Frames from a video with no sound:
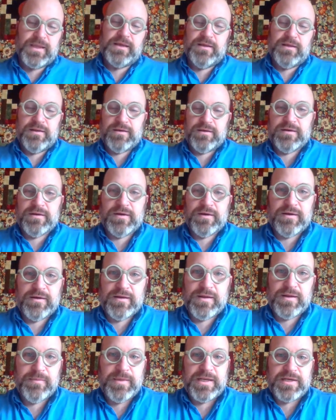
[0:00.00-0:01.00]

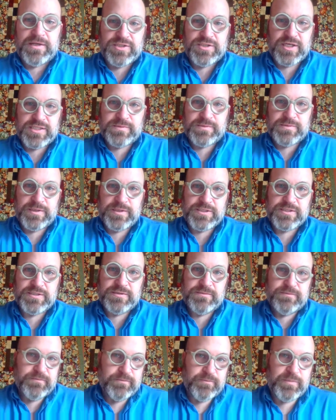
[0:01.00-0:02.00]
and make
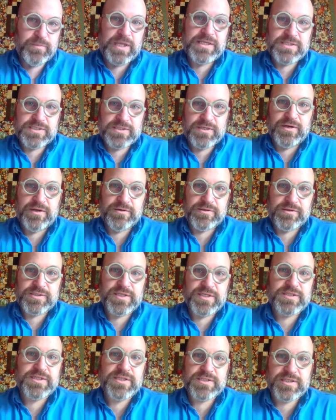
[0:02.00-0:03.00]
adjustments based on
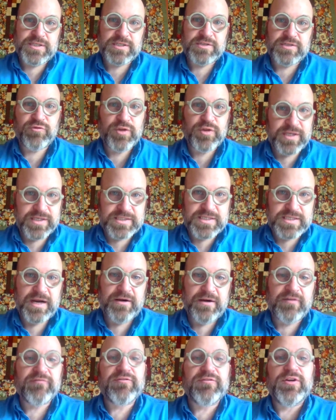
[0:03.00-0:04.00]
statistics for the
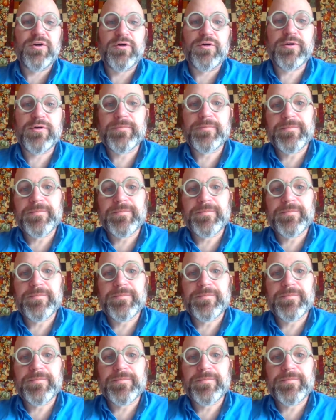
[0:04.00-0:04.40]
entire field.